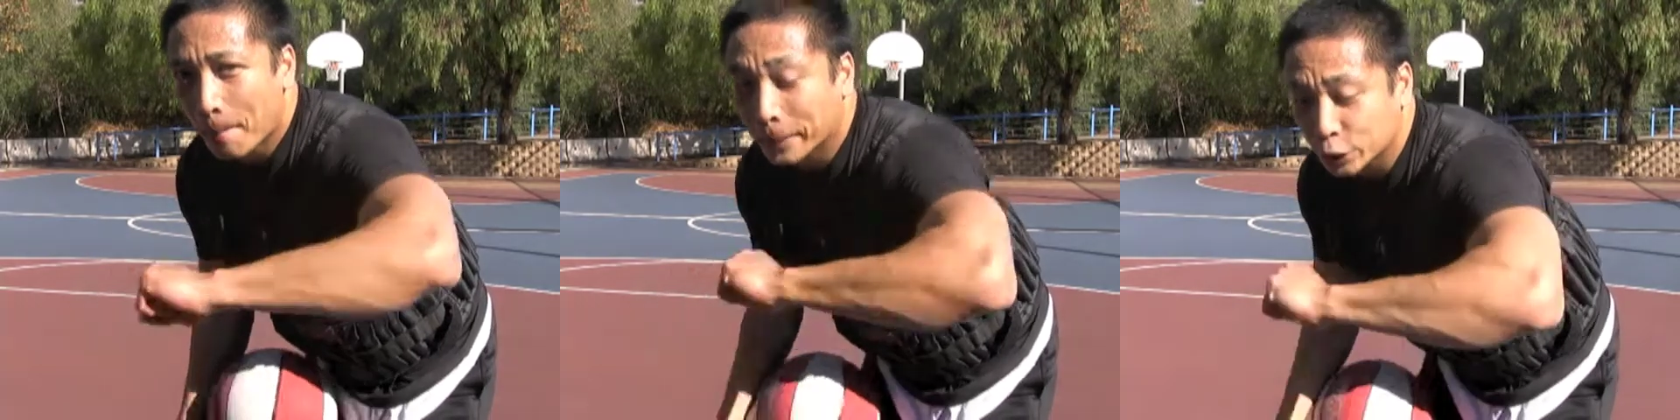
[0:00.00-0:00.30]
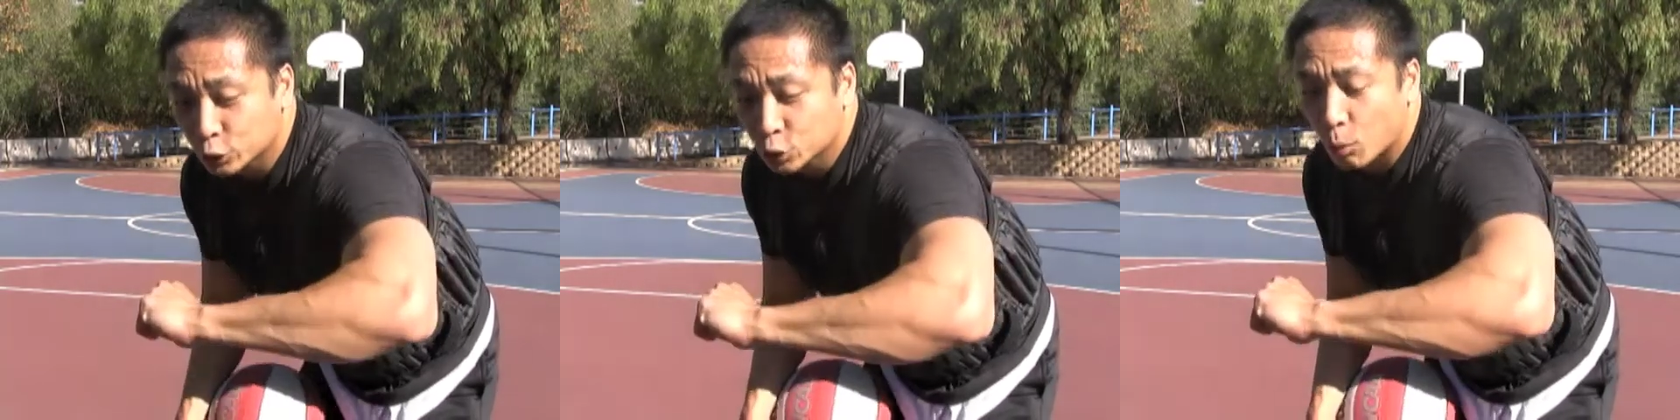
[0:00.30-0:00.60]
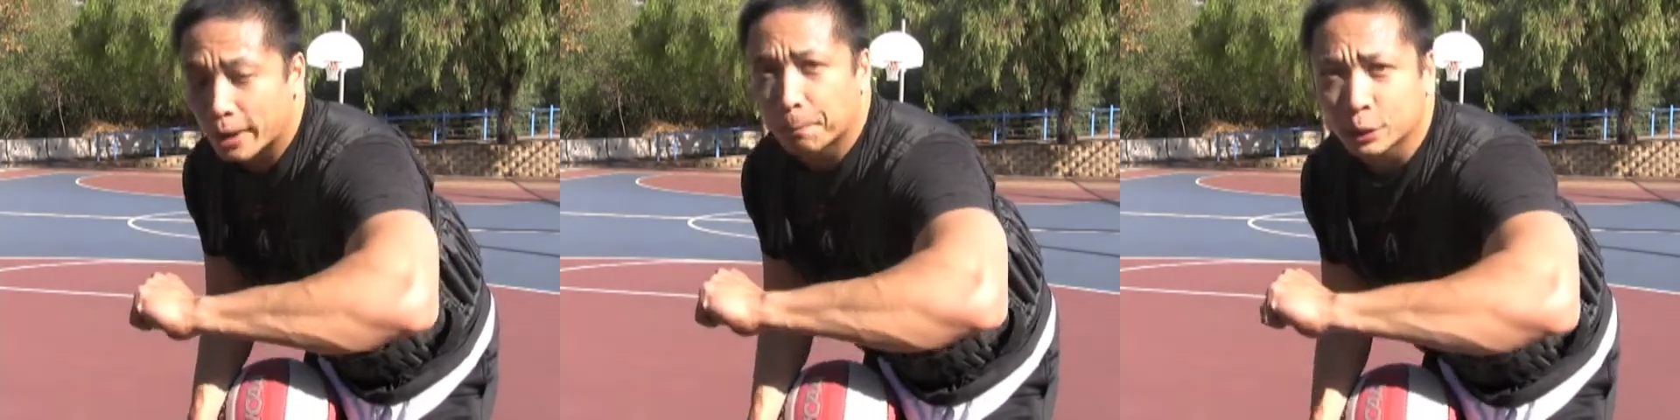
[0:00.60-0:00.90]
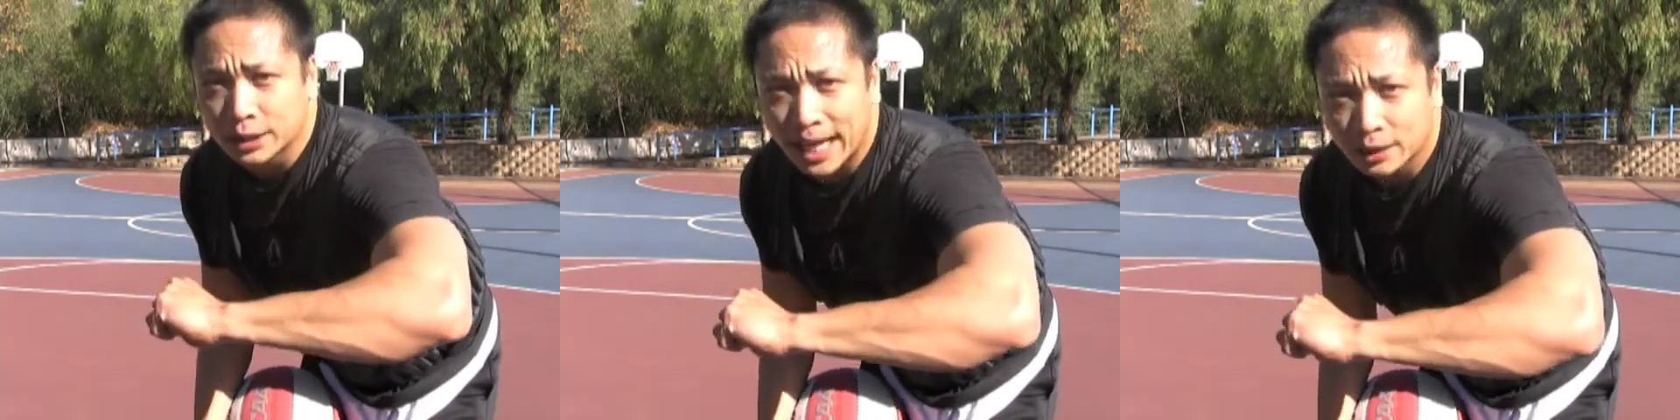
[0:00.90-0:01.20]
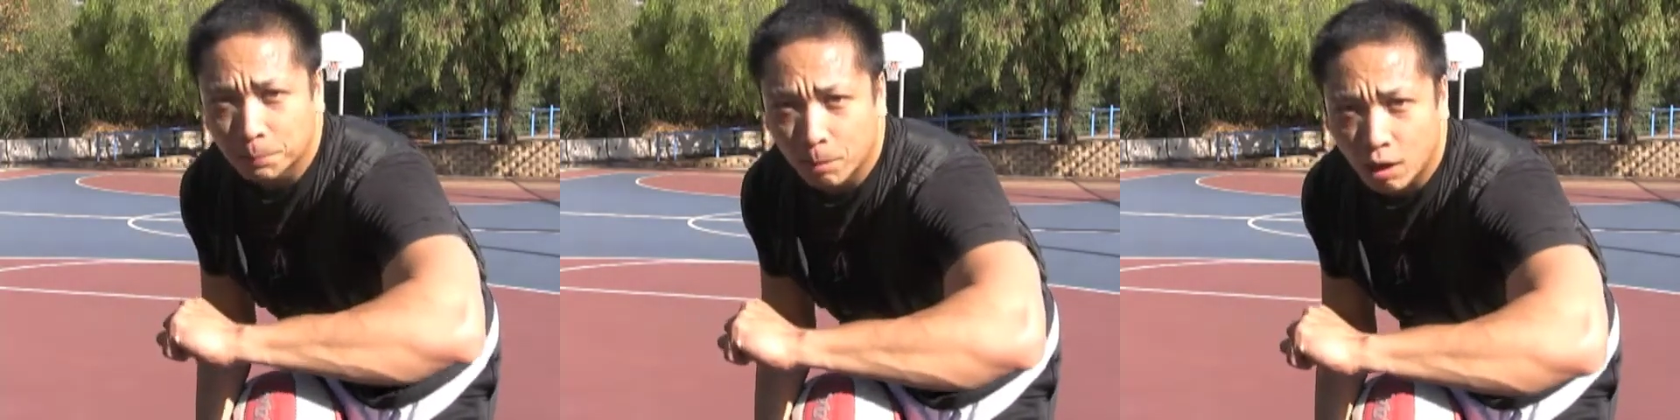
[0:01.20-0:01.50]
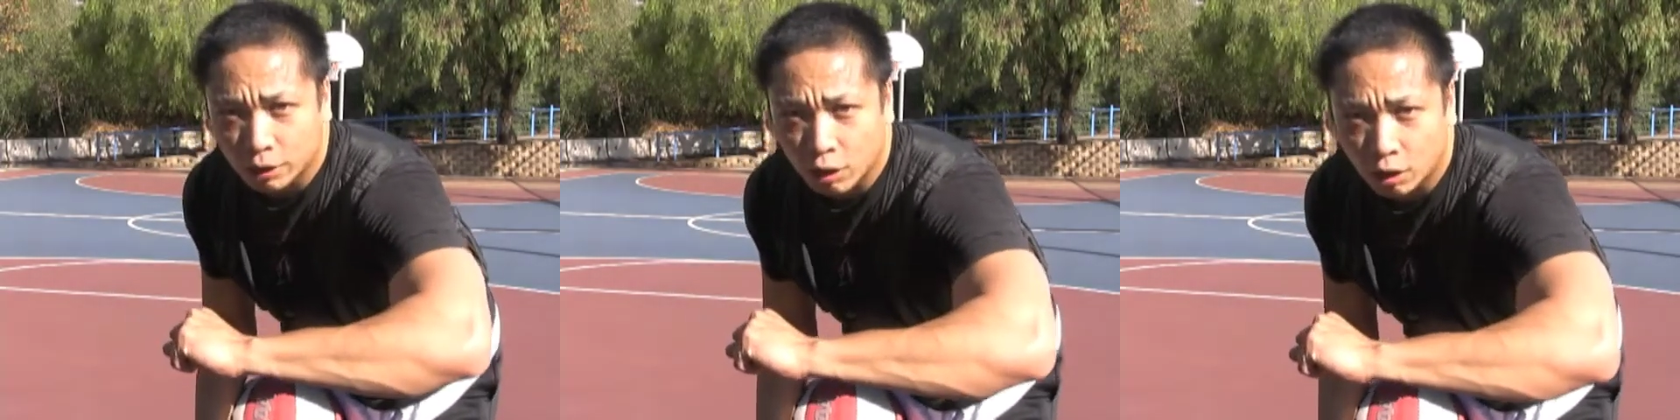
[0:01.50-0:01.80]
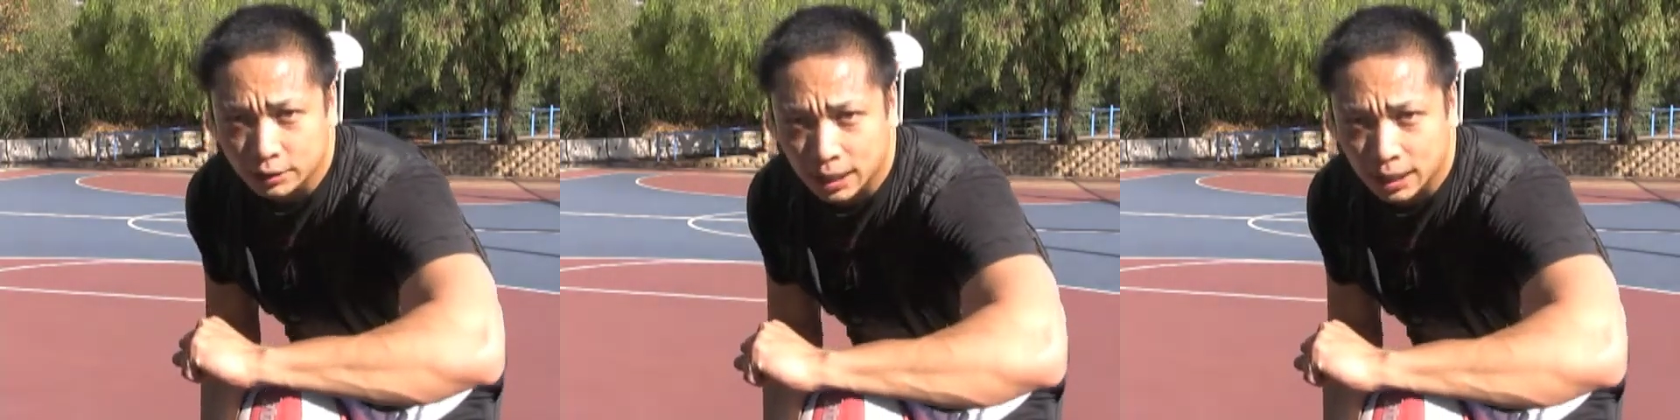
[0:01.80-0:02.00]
But you do want to protect the ball at all